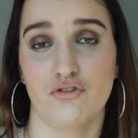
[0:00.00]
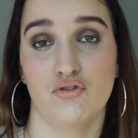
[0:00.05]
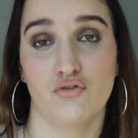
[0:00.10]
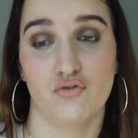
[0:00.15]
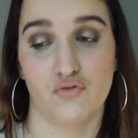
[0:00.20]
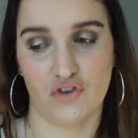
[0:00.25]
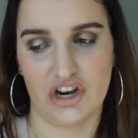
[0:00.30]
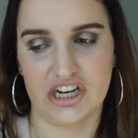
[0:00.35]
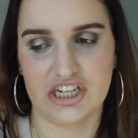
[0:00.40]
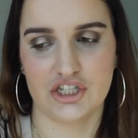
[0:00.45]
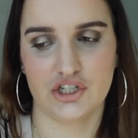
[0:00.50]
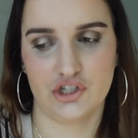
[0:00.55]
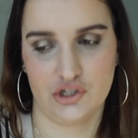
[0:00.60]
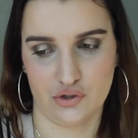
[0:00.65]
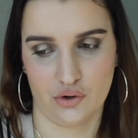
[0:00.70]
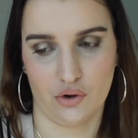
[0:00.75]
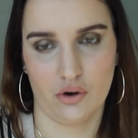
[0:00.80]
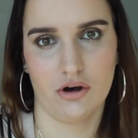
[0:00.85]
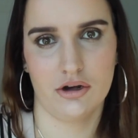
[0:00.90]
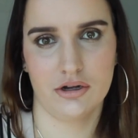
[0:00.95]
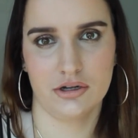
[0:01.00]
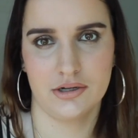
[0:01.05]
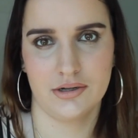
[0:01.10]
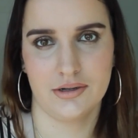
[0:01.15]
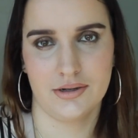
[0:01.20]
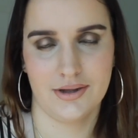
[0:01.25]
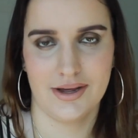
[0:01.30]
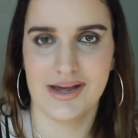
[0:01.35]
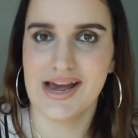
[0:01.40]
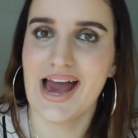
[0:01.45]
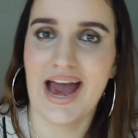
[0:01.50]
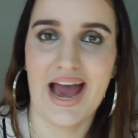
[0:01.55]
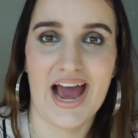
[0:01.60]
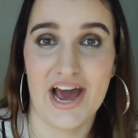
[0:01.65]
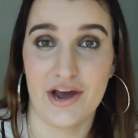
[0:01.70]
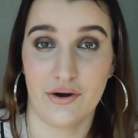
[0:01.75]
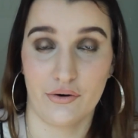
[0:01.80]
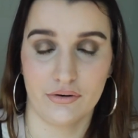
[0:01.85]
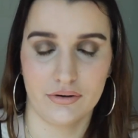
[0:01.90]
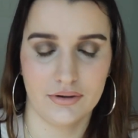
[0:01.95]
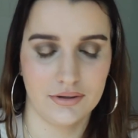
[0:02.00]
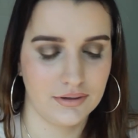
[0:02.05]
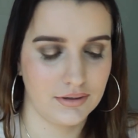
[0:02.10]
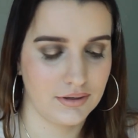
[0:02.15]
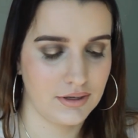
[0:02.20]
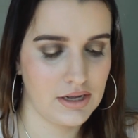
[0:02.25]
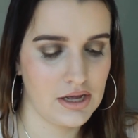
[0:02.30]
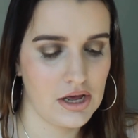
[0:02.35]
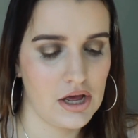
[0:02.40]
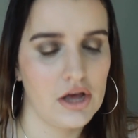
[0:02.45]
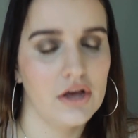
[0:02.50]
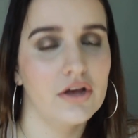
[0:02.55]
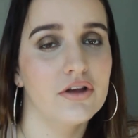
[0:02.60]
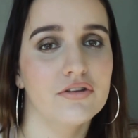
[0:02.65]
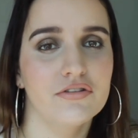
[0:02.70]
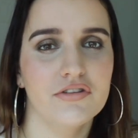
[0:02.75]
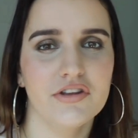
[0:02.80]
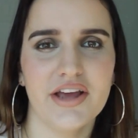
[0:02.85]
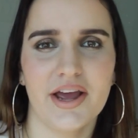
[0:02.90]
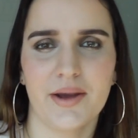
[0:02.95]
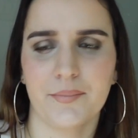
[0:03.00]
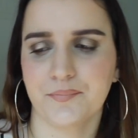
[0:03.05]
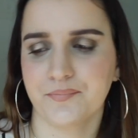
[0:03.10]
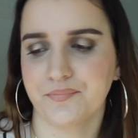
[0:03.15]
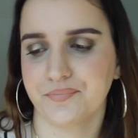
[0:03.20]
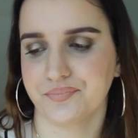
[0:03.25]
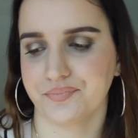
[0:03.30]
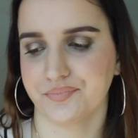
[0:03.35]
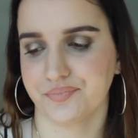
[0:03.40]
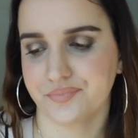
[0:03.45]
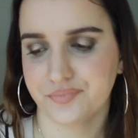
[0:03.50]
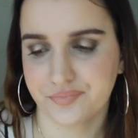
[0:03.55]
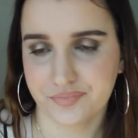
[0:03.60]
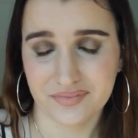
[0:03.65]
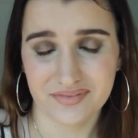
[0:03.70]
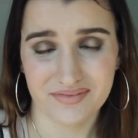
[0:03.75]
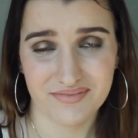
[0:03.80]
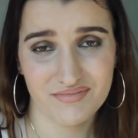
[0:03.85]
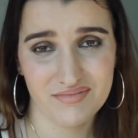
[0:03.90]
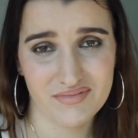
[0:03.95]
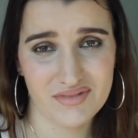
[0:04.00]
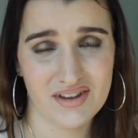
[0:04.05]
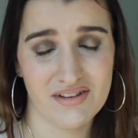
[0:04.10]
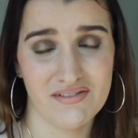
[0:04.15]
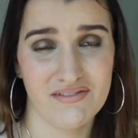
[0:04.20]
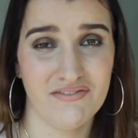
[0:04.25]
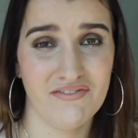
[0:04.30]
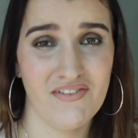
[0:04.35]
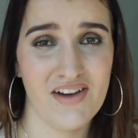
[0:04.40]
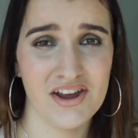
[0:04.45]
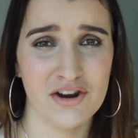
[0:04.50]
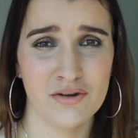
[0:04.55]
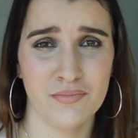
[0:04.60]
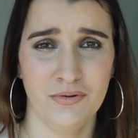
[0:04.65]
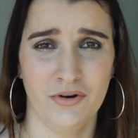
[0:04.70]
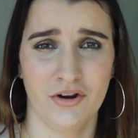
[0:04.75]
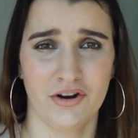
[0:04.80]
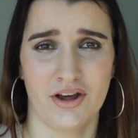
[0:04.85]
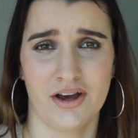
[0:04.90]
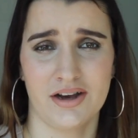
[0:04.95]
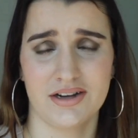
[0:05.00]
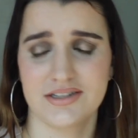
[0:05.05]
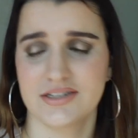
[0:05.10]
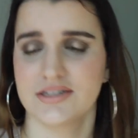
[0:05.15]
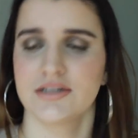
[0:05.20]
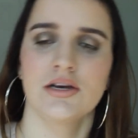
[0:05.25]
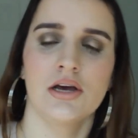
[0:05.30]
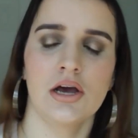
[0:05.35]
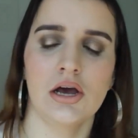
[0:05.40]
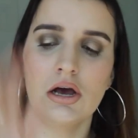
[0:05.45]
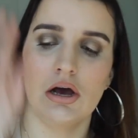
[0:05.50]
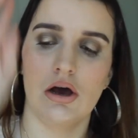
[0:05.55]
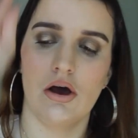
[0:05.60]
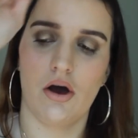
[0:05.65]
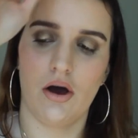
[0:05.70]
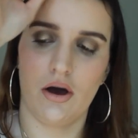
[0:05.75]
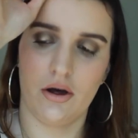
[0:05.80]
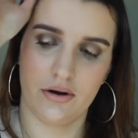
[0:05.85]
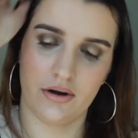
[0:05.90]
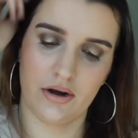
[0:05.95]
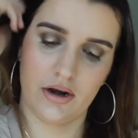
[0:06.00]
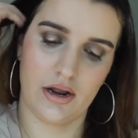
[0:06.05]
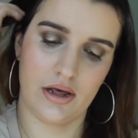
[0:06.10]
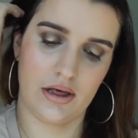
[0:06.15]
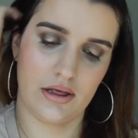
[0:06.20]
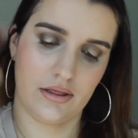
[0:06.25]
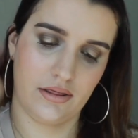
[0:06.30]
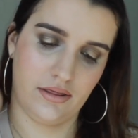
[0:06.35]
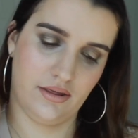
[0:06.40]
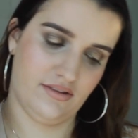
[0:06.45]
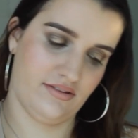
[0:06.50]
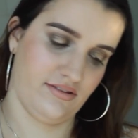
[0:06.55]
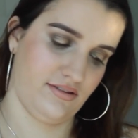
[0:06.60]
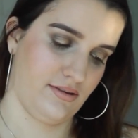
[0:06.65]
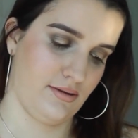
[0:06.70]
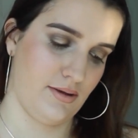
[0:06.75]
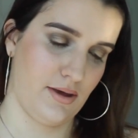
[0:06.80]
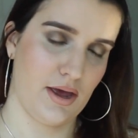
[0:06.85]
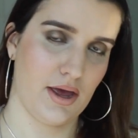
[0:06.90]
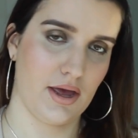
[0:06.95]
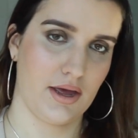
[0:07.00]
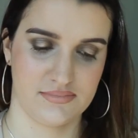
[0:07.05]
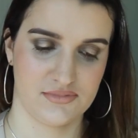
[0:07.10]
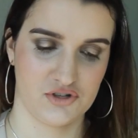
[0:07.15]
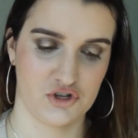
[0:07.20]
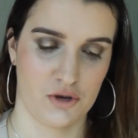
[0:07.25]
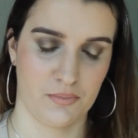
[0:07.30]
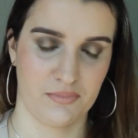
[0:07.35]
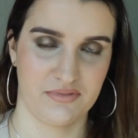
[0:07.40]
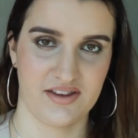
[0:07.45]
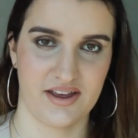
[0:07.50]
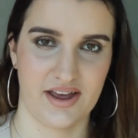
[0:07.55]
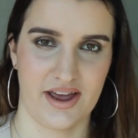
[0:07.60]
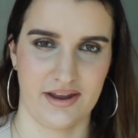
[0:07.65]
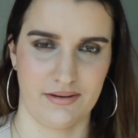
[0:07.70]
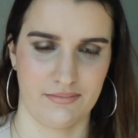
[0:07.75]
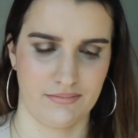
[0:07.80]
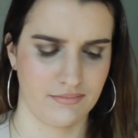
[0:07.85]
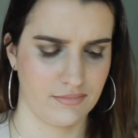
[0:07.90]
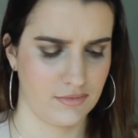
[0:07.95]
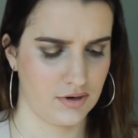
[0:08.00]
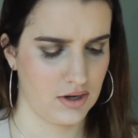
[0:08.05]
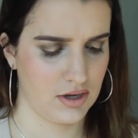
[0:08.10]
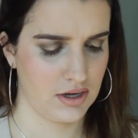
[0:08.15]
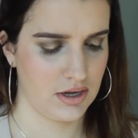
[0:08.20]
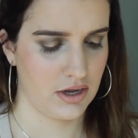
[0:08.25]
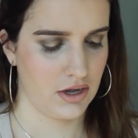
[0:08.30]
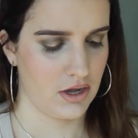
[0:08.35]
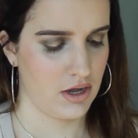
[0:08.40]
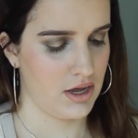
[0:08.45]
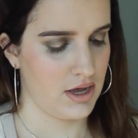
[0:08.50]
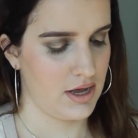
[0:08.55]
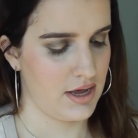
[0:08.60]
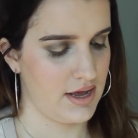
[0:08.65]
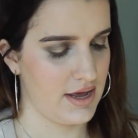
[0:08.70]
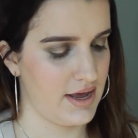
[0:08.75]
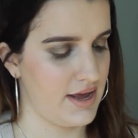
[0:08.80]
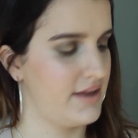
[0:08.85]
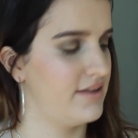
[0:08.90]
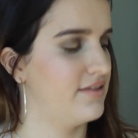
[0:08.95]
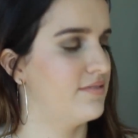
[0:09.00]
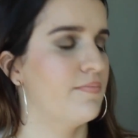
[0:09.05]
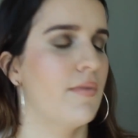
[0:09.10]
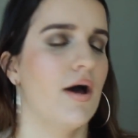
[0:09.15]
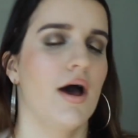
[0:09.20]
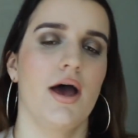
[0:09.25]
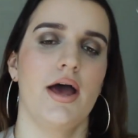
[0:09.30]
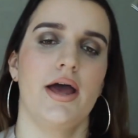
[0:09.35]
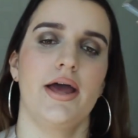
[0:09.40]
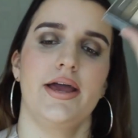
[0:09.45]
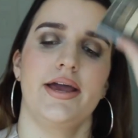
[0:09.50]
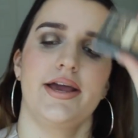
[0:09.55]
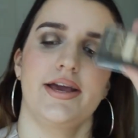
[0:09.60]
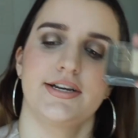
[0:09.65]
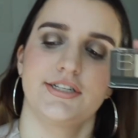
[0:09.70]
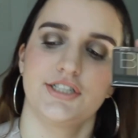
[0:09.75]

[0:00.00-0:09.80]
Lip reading: drugstore at all. So yeah, final product on this top 10 is my